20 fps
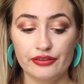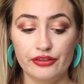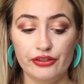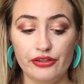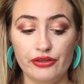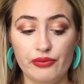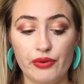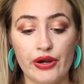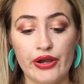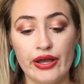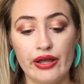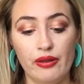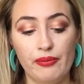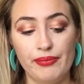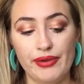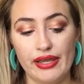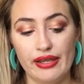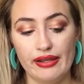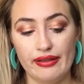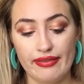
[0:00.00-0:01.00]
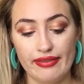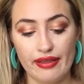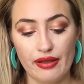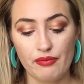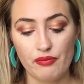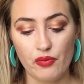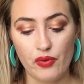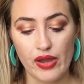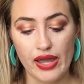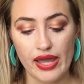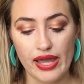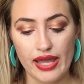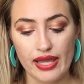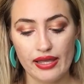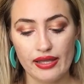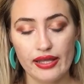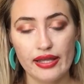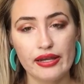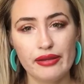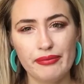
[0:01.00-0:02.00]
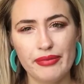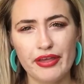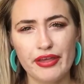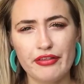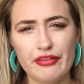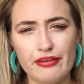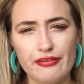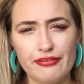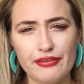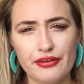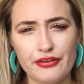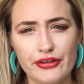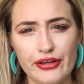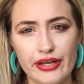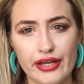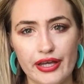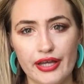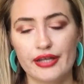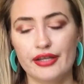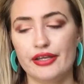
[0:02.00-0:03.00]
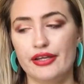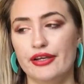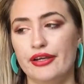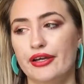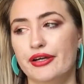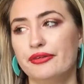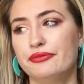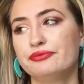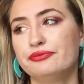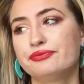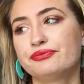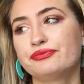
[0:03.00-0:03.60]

you are helping in some way, and it makes you feel good, you know?